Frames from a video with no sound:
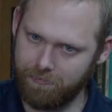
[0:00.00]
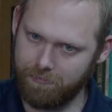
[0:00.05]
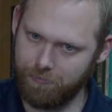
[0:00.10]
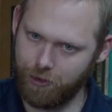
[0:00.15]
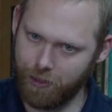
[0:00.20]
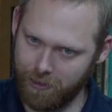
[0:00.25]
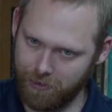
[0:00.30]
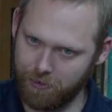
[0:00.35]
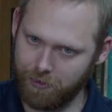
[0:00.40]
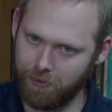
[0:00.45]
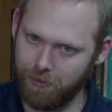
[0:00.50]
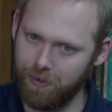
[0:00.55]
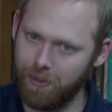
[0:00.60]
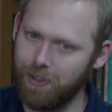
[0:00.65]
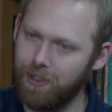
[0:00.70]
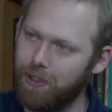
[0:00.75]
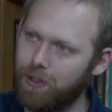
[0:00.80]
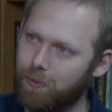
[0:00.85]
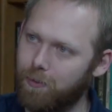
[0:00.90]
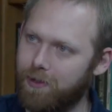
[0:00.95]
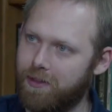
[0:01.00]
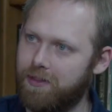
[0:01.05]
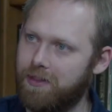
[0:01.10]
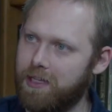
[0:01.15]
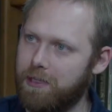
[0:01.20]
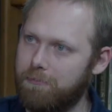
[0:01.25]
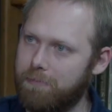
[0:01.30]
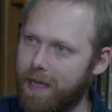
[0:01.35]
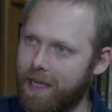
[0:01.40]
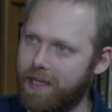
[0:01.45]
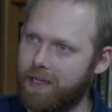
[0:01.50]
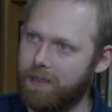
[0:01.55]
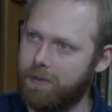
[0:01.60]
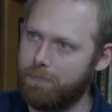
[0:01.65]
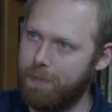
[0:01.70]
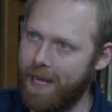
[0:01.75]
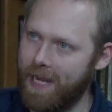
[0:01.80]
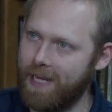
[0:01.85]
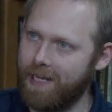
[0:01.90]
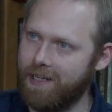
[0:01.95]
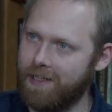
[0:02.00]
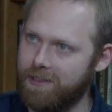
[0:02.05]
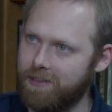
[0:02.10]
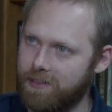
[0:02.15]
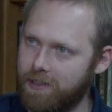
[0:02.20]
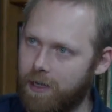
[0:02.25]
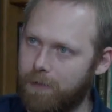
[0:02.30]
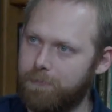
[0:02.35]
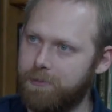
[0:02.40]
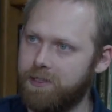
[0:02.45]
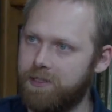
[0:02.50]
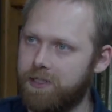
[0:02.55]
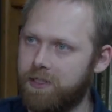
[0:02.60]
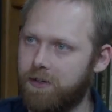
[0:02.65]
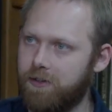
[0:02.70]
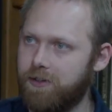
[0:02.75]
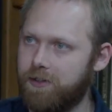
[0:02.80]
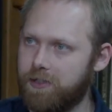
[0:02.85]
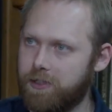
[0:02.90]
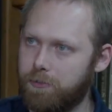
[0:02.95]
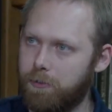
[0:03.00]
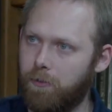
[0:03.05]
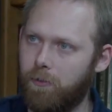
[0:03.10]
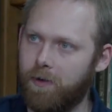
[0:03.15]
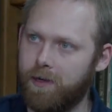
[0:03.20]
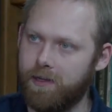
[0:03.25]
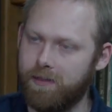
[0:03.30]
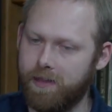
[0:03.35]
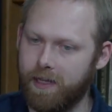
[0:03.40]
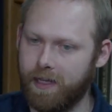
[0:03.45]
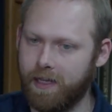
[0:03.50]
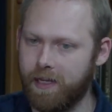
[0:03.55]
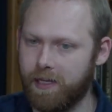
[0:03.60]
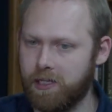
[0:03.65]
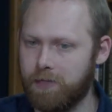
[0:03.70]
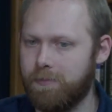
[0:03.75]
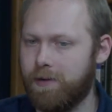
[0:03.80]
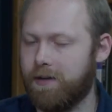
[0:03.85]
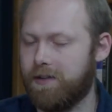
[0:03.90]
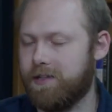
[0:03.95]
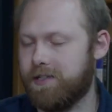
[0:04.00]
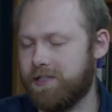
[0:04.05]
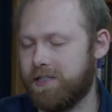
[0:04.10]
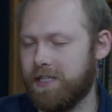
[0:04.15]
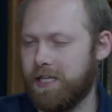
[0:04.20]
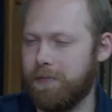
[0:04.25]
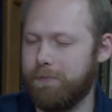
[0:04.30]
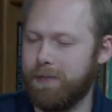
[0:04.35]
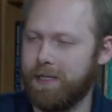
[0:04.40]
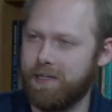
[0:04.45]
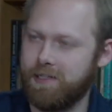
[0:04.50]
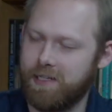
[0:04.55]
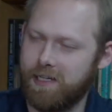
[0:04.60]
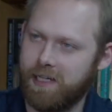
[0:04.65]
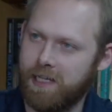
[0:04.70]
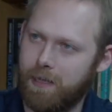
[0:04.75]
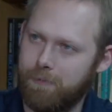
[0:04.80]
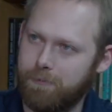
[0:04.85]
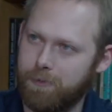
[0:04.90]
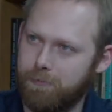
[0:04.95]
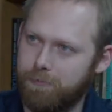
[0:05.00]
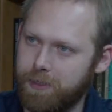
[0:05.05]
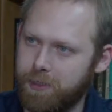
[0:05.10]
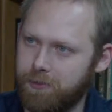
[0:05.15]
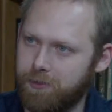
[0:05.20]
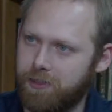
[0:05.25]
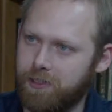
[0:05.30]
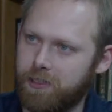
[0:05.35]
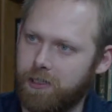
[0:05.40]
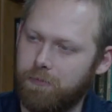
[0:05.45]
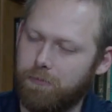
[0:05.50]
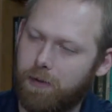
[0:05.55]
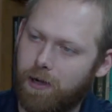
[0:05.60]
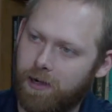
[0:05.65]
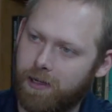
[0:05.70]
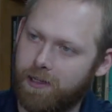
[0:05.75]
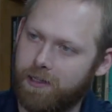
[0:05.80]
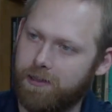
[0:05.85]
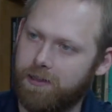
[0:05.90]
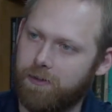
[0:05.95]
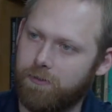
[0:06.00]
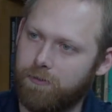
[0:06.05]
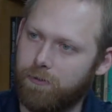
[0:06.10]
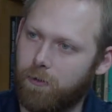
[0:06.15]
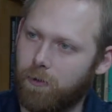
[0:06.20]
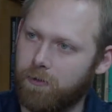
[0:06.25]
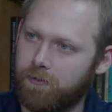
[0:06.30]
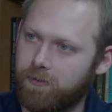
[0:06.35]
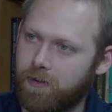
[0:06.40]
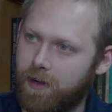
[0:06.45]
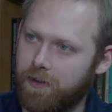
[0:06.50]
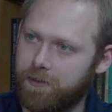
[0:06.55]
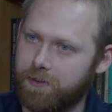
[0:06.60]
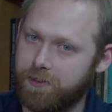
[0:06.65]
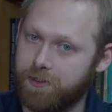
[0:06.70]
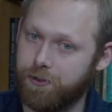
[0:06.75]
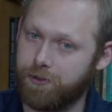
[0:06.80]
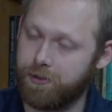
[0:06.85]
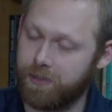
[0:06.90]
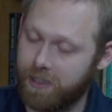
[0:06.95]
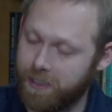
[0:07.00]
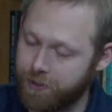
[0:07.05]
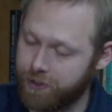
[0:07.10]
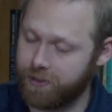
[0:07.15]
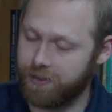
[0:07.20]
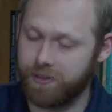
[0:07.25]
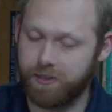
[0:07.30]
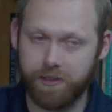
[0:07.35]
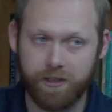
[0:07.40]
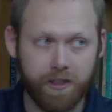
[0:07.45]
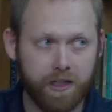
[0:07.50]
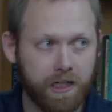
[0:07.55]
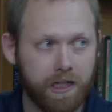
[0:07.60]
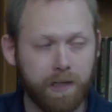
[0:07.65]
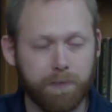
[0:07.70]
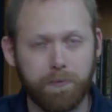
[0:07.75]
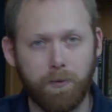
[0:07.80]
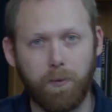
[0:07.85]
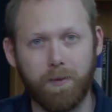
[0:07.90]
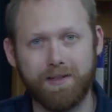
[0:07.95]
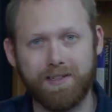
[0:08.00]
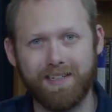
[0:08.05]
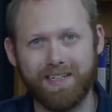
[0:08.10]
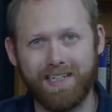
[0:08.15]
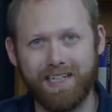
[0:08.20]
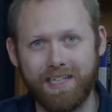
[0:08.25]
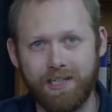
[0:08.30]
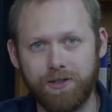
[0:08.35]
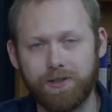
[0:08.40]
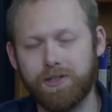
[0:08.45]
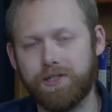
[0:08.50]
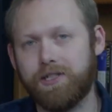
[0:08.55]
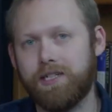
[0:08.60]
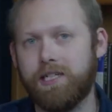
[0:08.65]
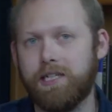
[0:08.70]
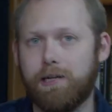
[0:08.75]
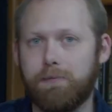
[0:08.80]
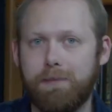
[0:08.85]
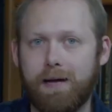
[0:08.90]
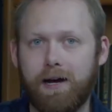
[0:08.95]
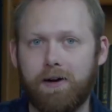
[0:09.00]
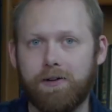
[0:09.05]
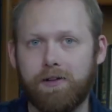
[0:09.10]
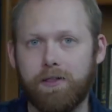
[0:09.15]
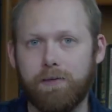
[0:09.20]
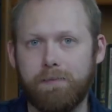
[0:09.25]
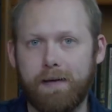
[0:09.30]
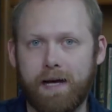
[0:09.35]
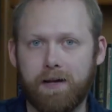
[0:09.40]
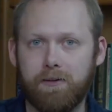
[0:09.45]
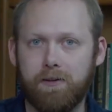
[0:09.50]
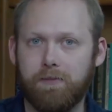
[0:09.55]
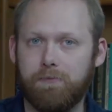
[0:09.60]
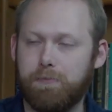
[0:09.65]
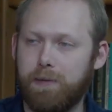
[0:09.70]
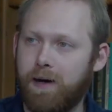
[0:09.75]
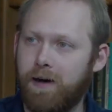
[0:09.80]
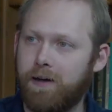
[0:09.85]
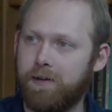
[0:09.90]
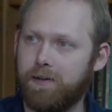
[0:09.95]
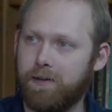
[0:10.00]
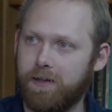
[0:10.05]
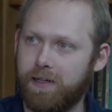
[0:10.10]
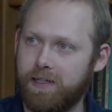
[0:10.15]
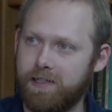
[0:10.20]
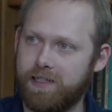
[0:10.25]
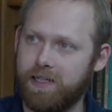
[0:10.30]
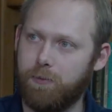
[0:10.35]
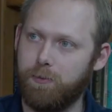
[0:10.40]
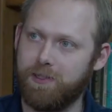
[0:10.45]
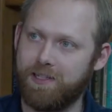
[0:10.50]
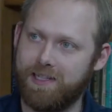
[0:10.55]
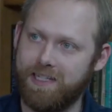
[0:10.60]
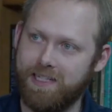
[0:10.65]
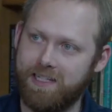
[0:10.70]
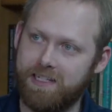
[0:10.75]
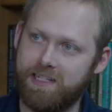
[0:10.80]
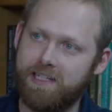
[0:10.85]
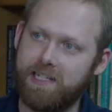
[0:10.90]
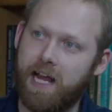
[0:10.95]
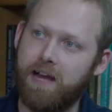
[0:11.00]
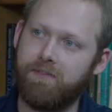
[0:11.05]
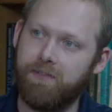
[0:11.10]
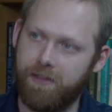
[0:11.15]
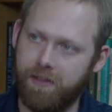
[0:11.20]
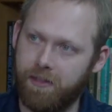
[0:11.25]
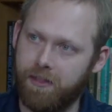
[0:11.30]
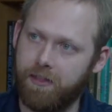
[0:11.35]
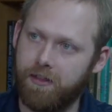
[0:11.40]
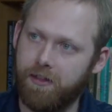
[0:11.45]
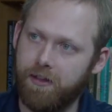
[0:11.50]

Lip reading: gentle with the Meccan pagans up until this point. They kicked him out of the city because he kept abusing and mocking their forefathers and traditions. But what's interesting about the Battle of Badr is it was the seventh